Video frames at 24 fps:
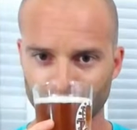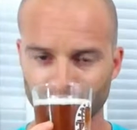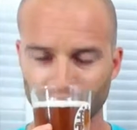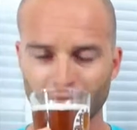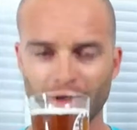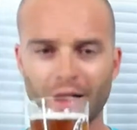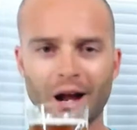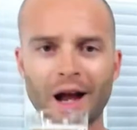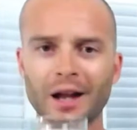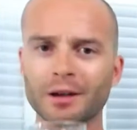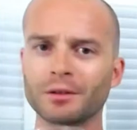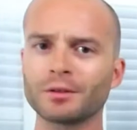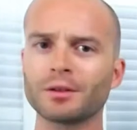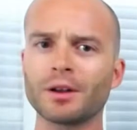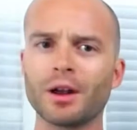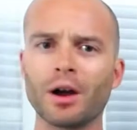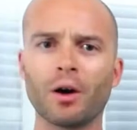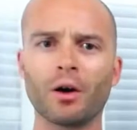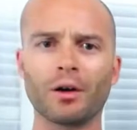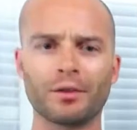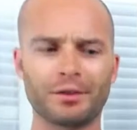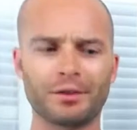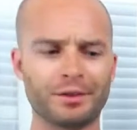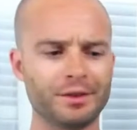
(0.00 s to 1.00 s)
I don't
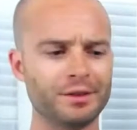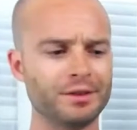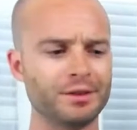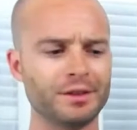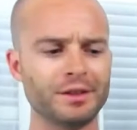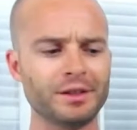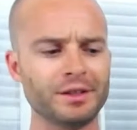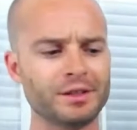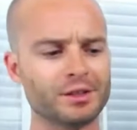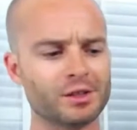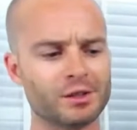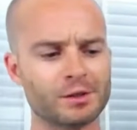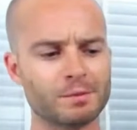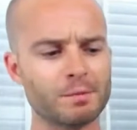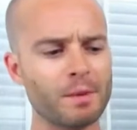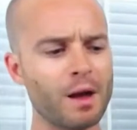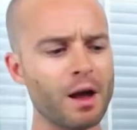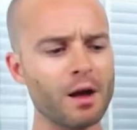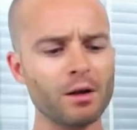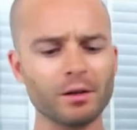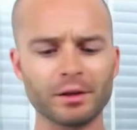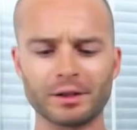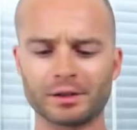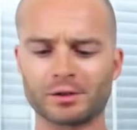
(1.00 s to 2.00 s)
know. The
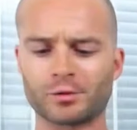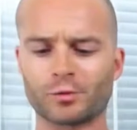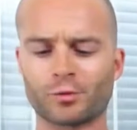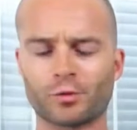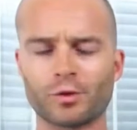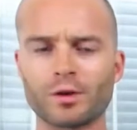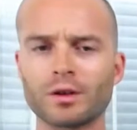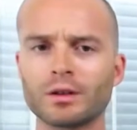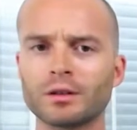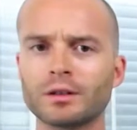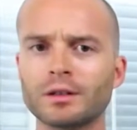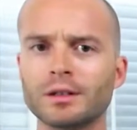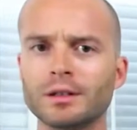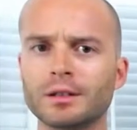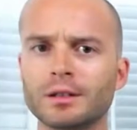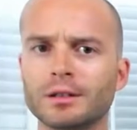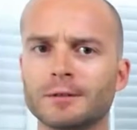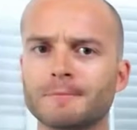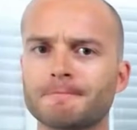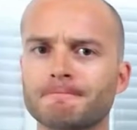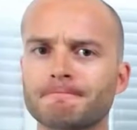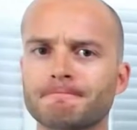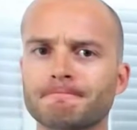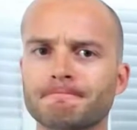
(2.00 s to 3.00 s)
smell is
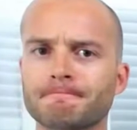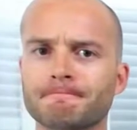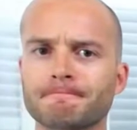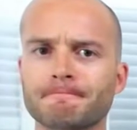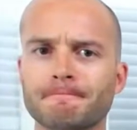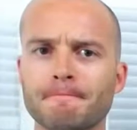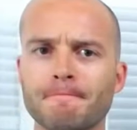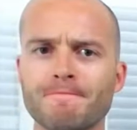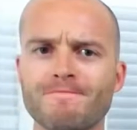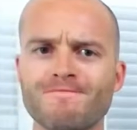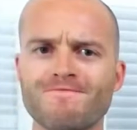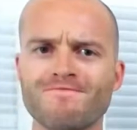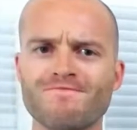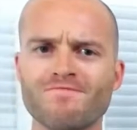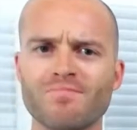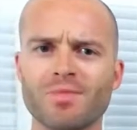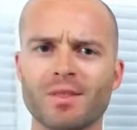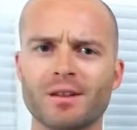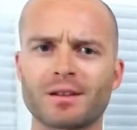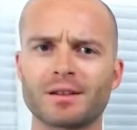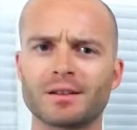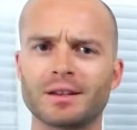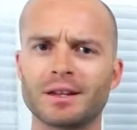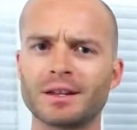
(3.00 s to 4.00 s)
really...
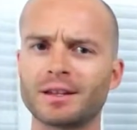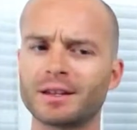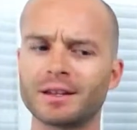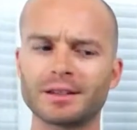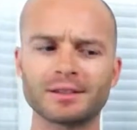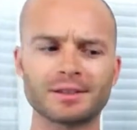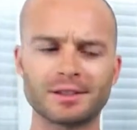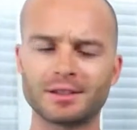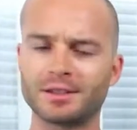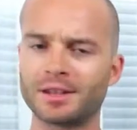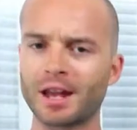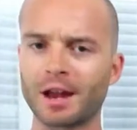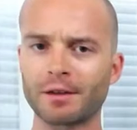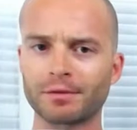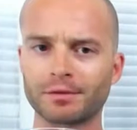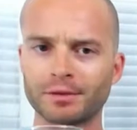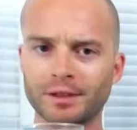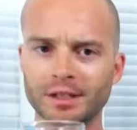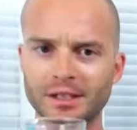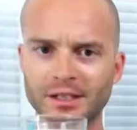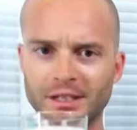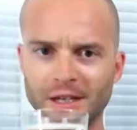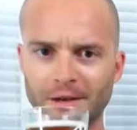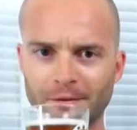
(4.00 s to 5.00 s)
It's
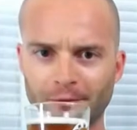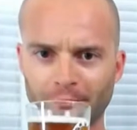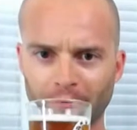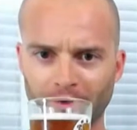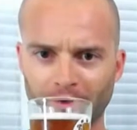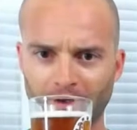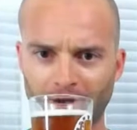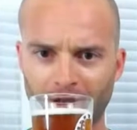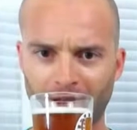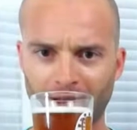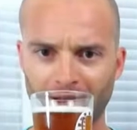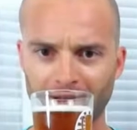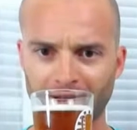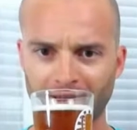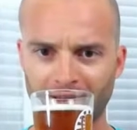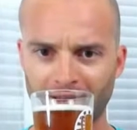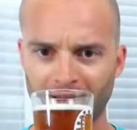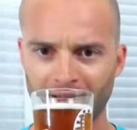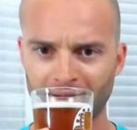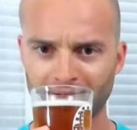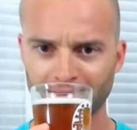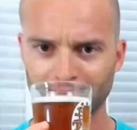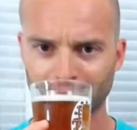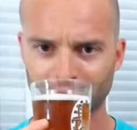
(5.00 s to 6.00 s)
definitely different. I
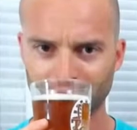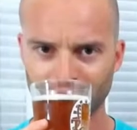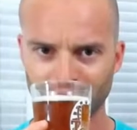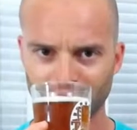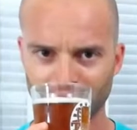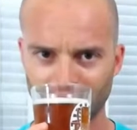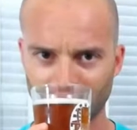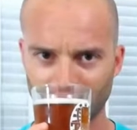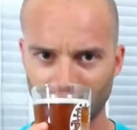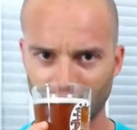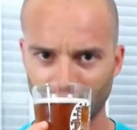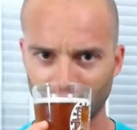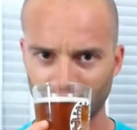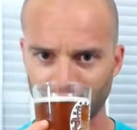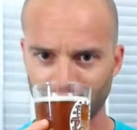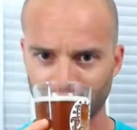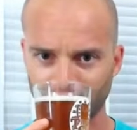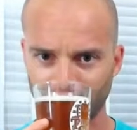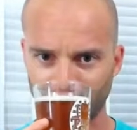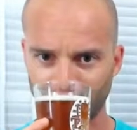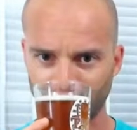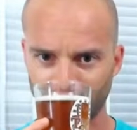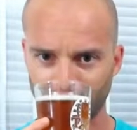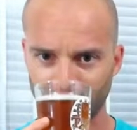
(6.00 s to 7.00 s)
can't tell
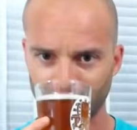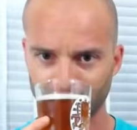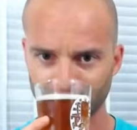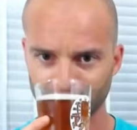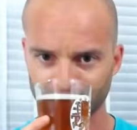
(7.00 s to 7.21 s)
if I